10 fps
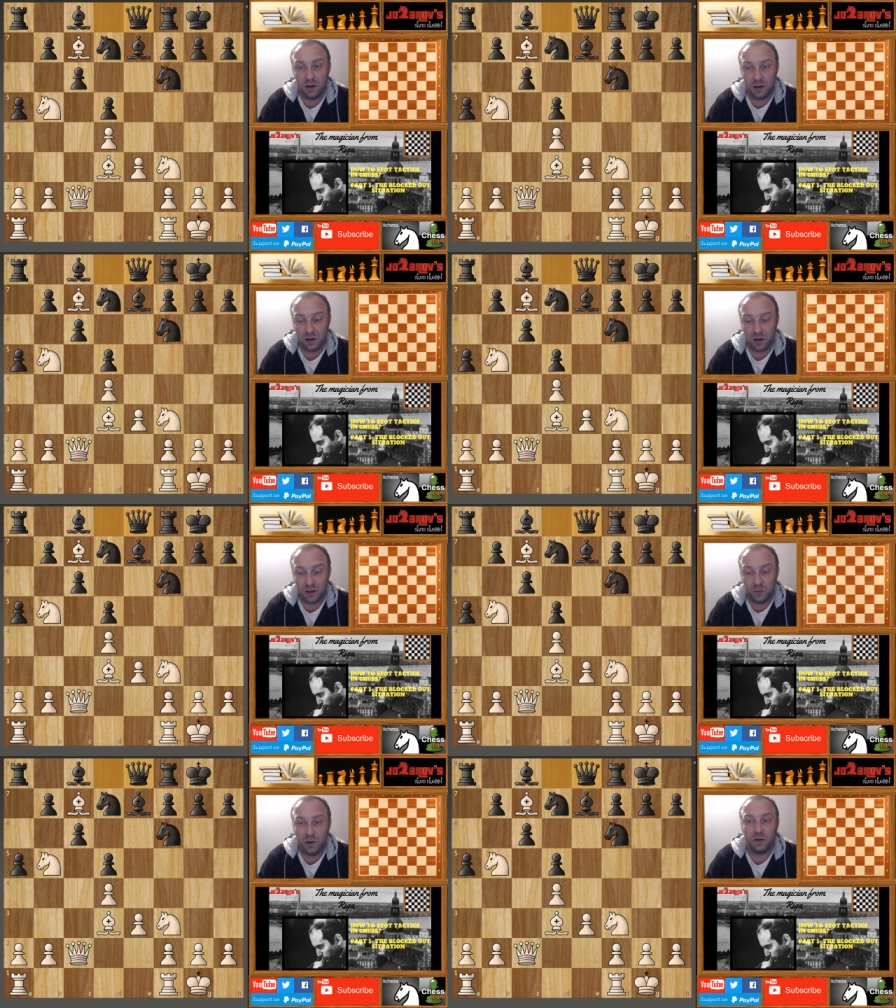uh,
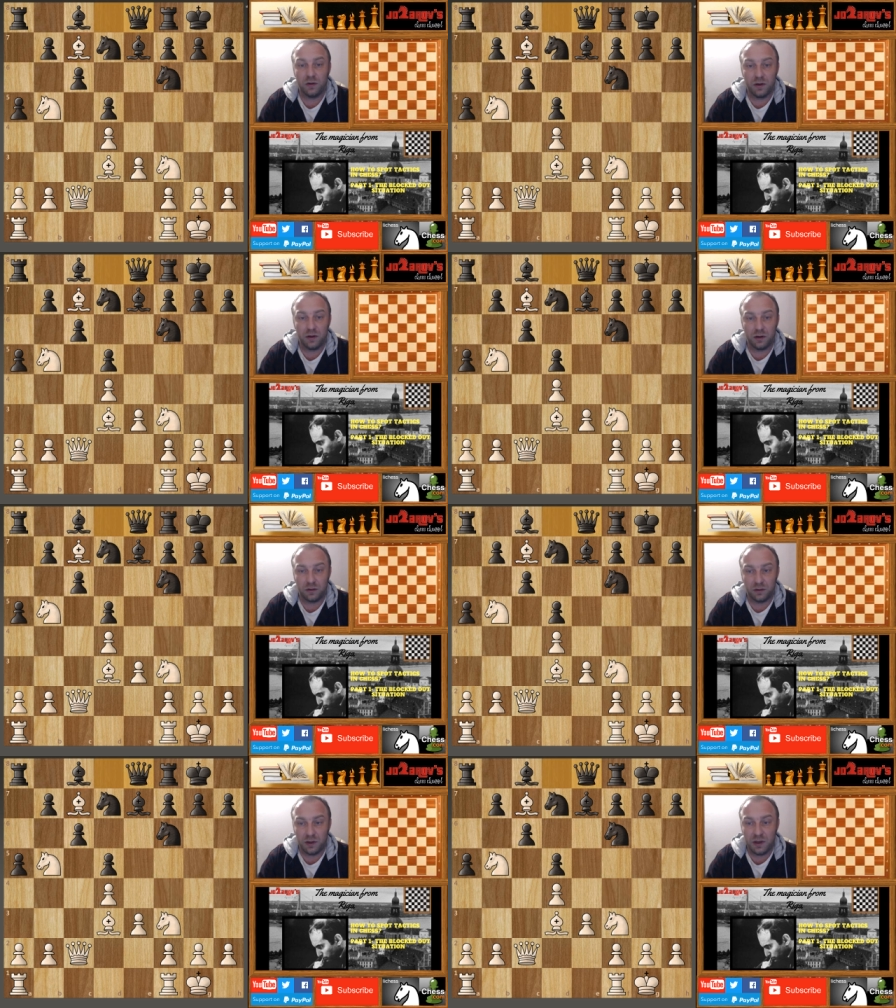queen on
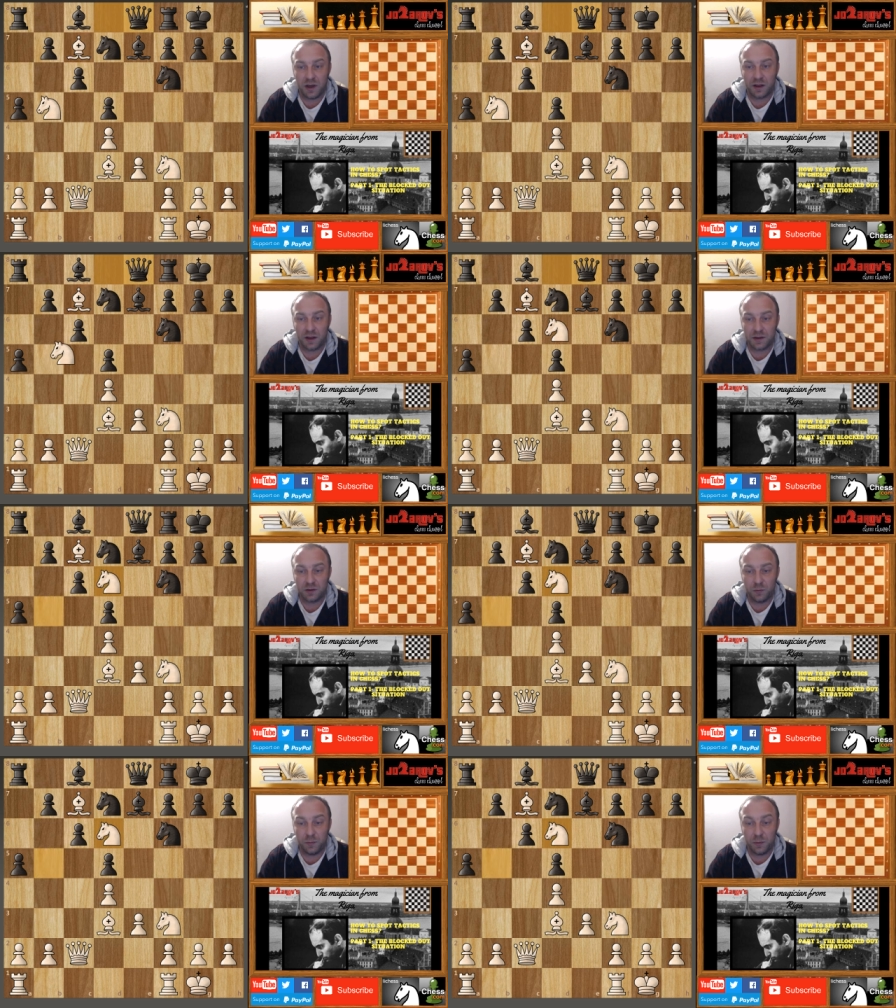e8
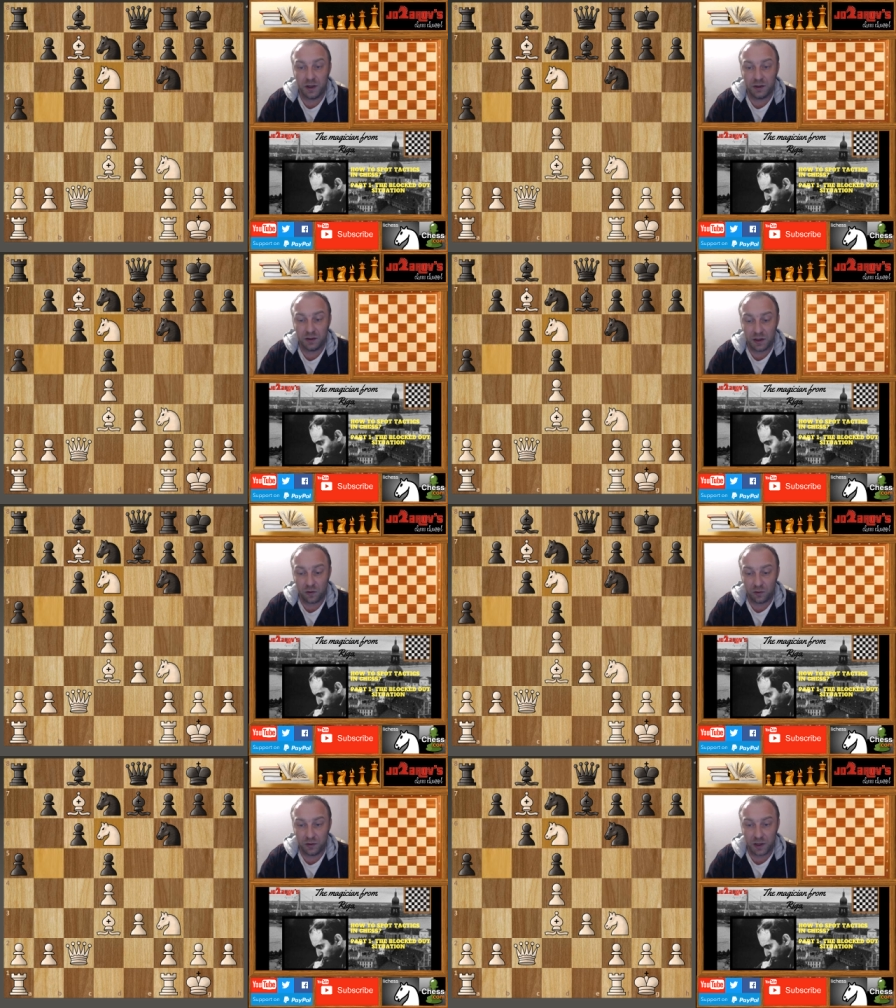has to be played
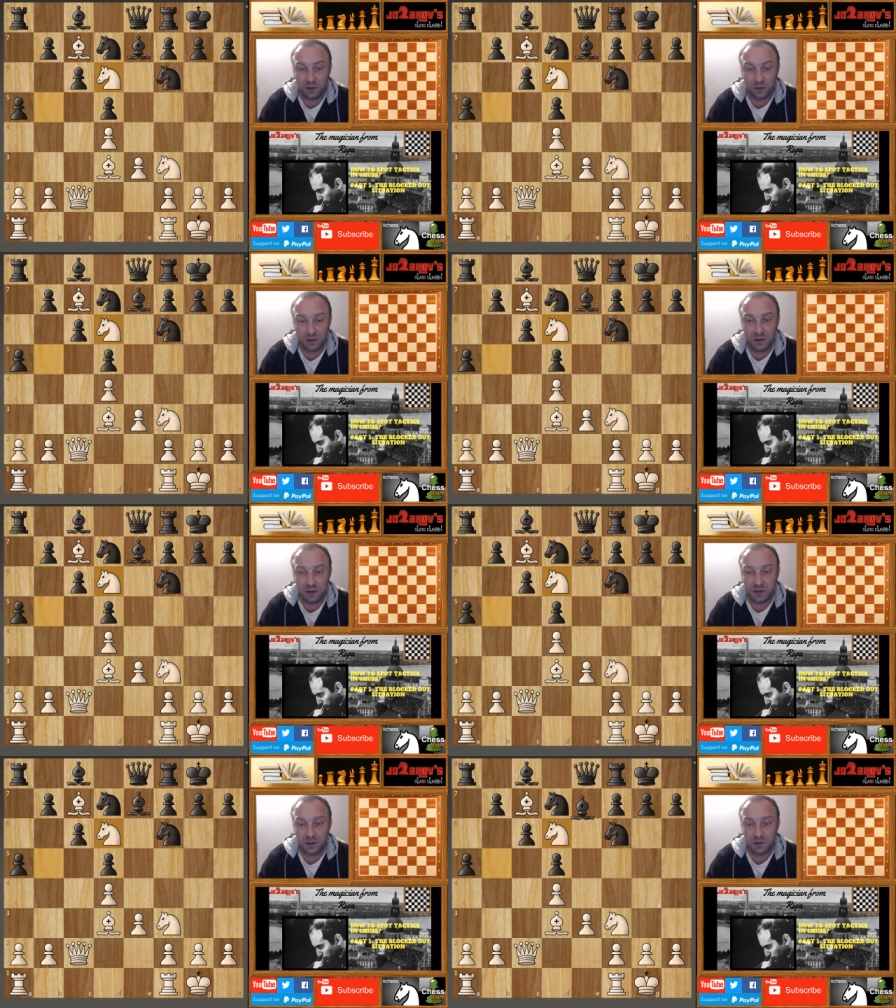now knight on
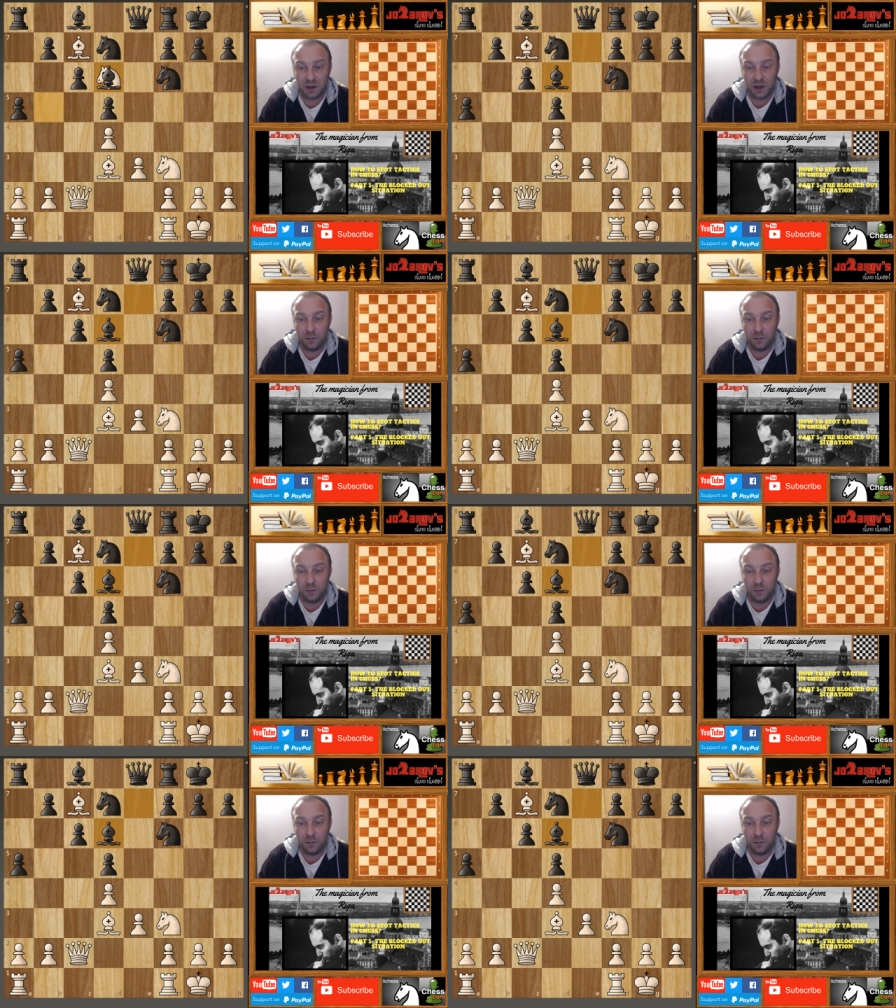d6